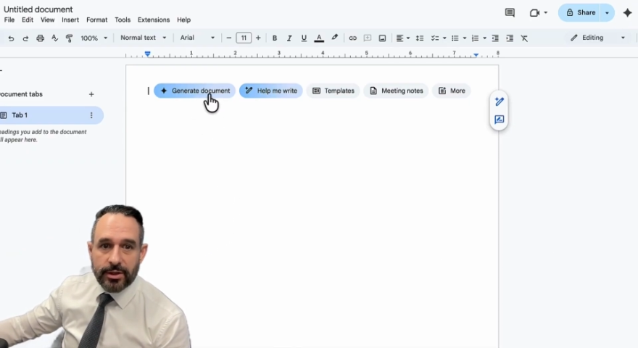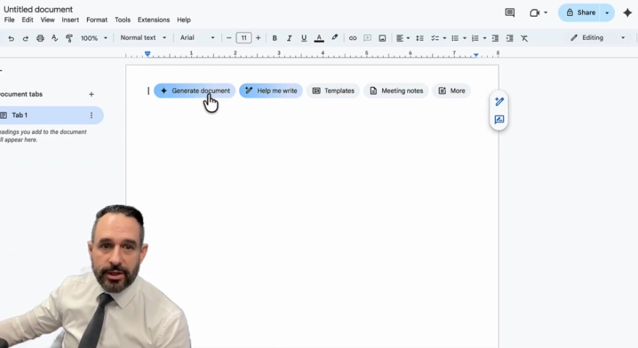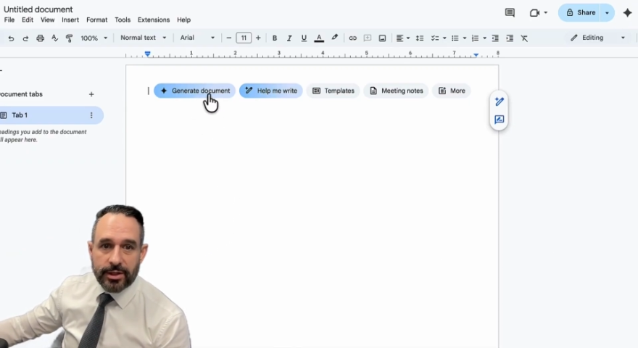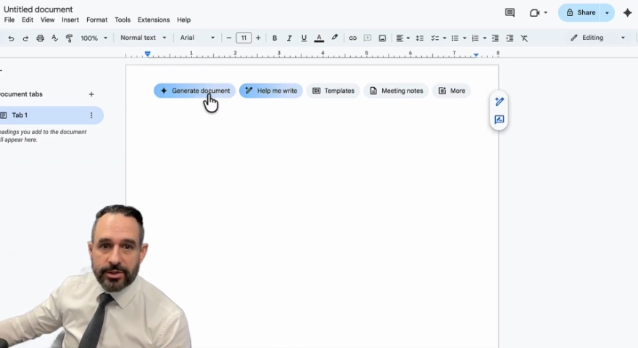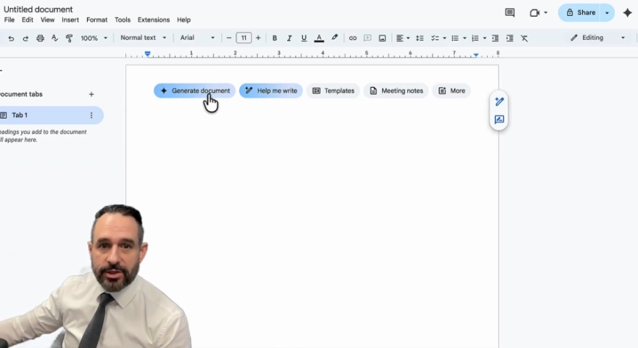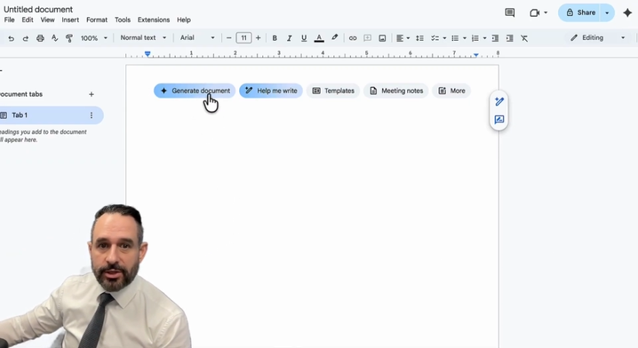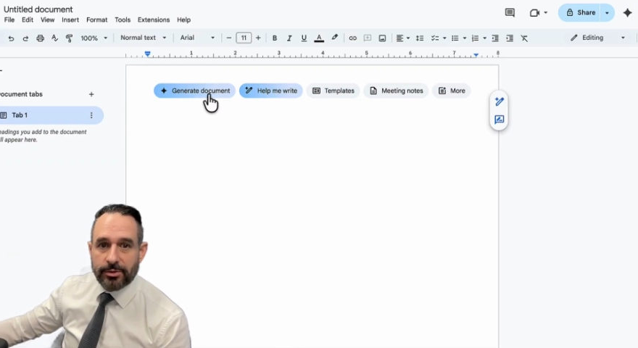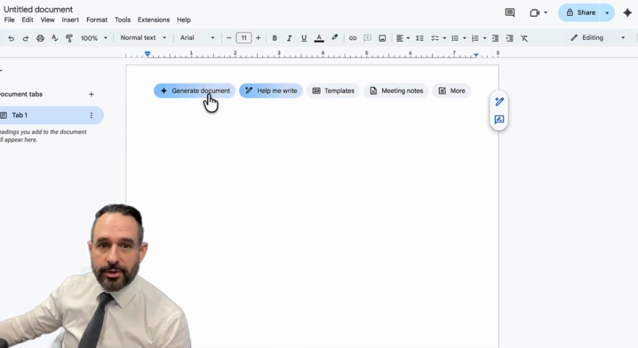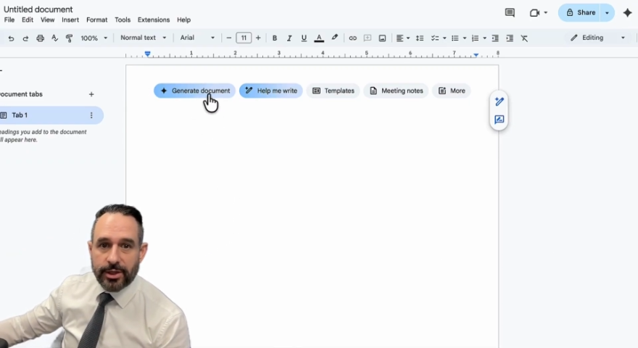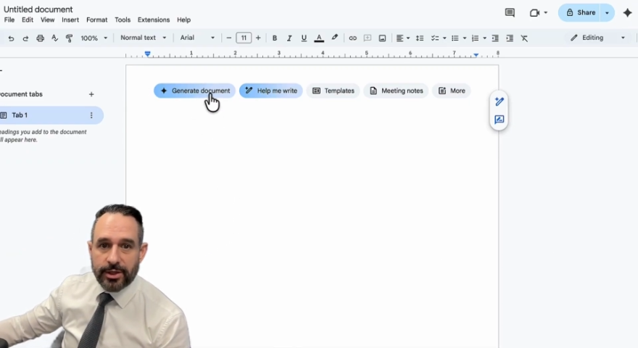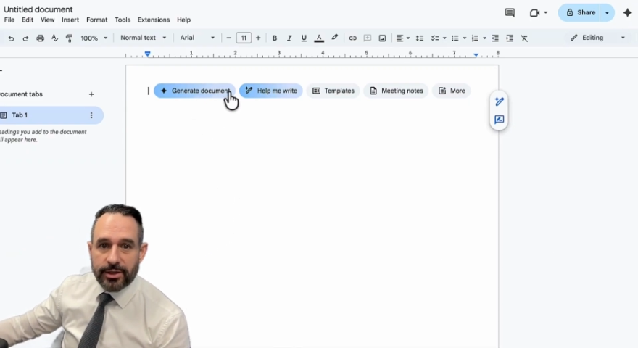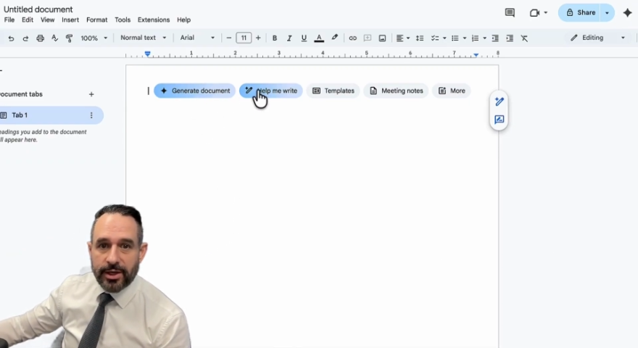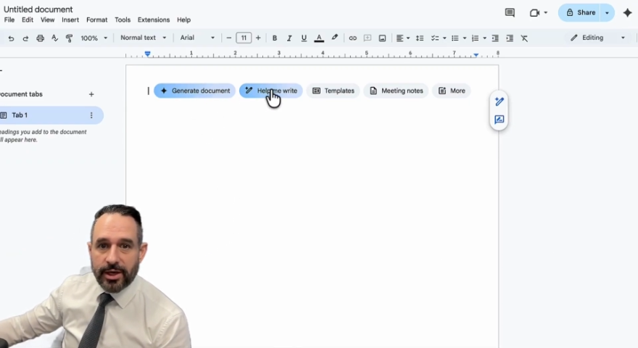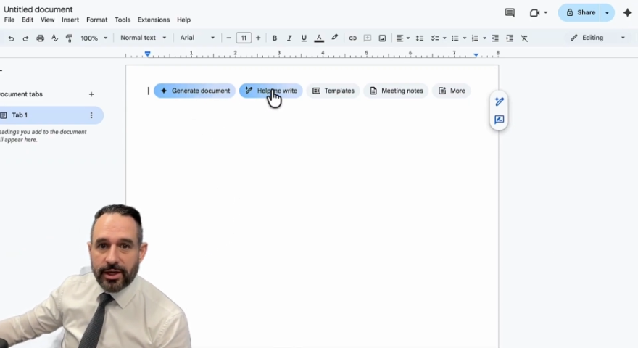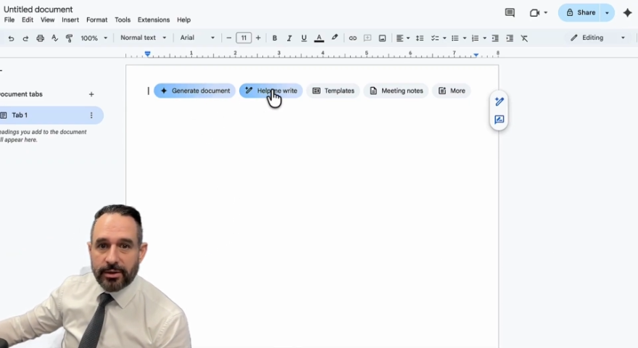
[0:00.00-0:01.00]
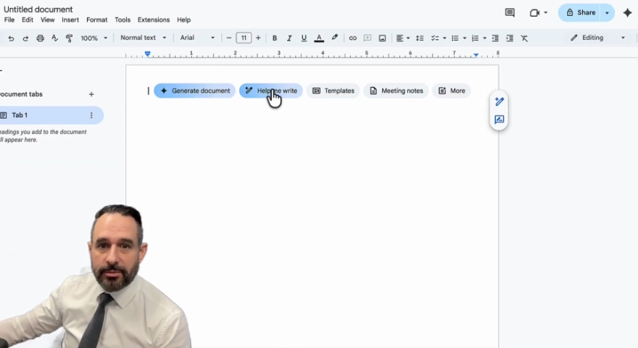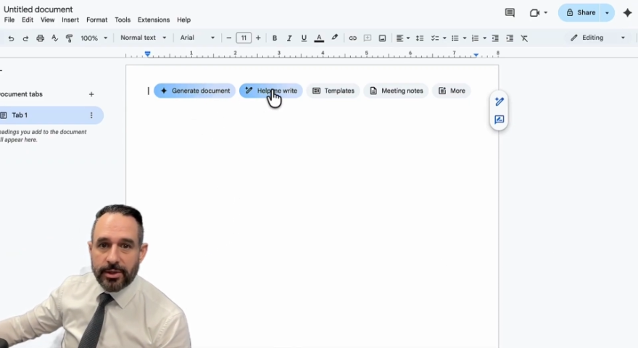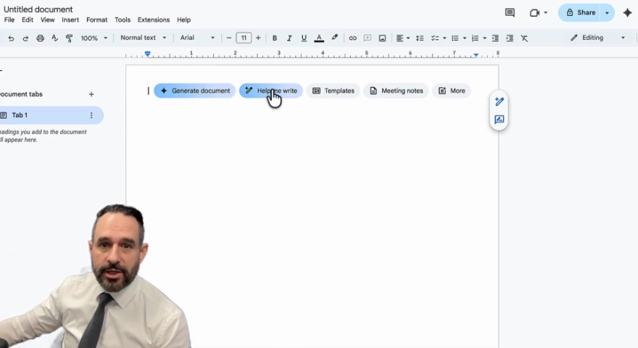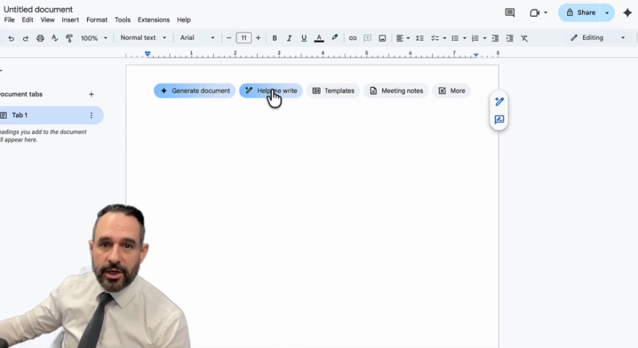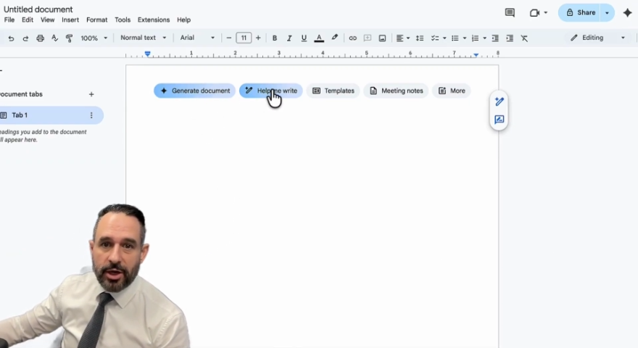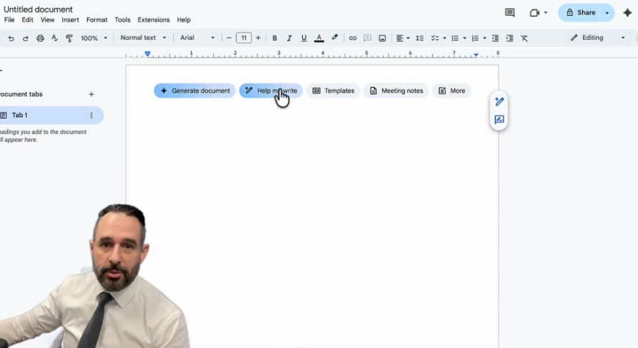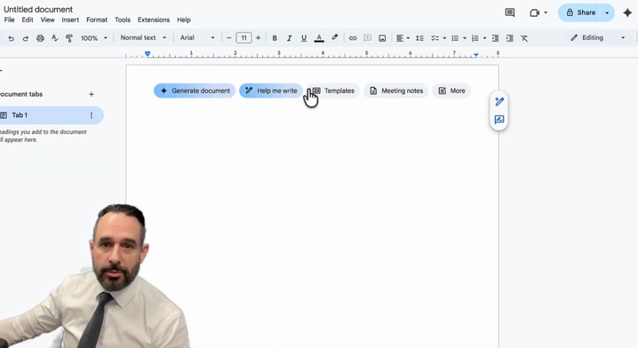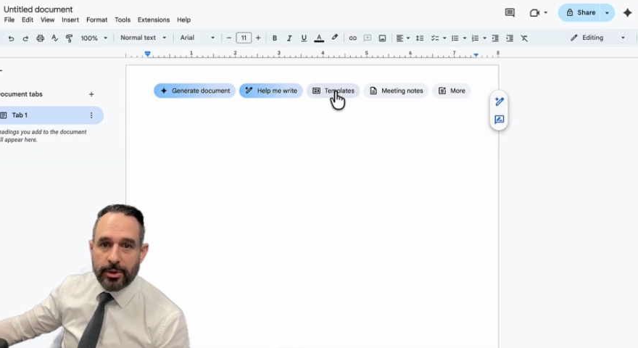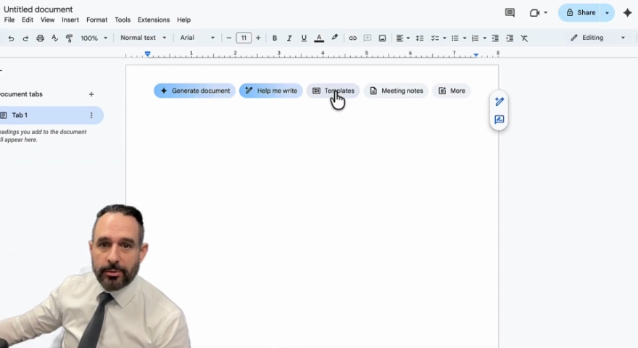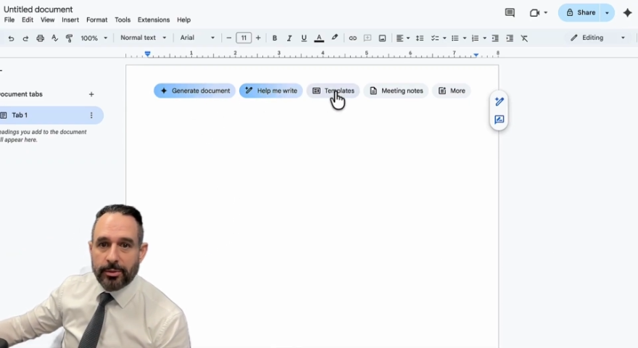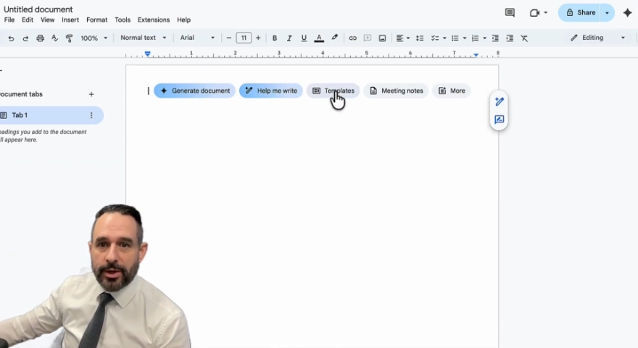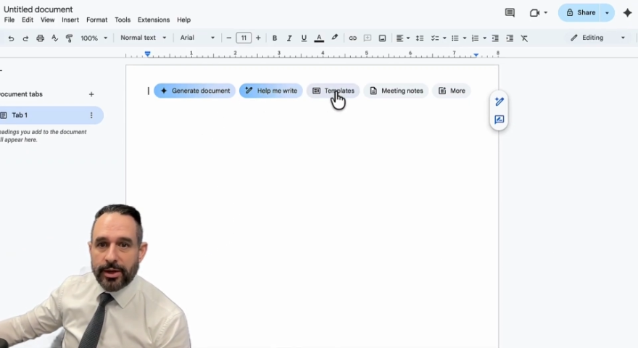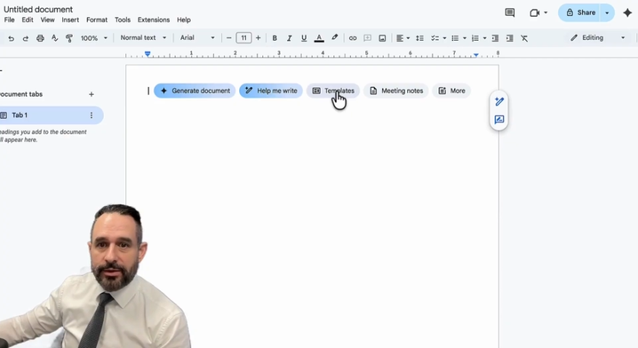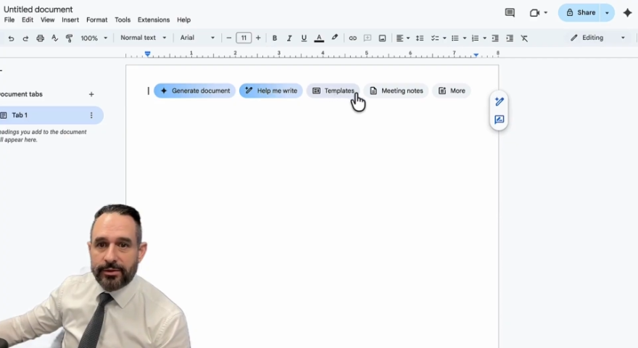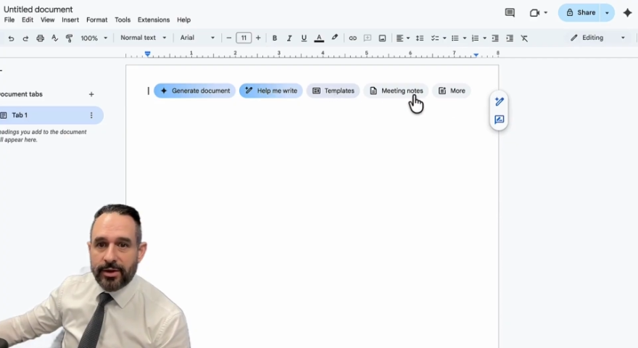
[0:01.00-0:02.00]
like generate a document to help me write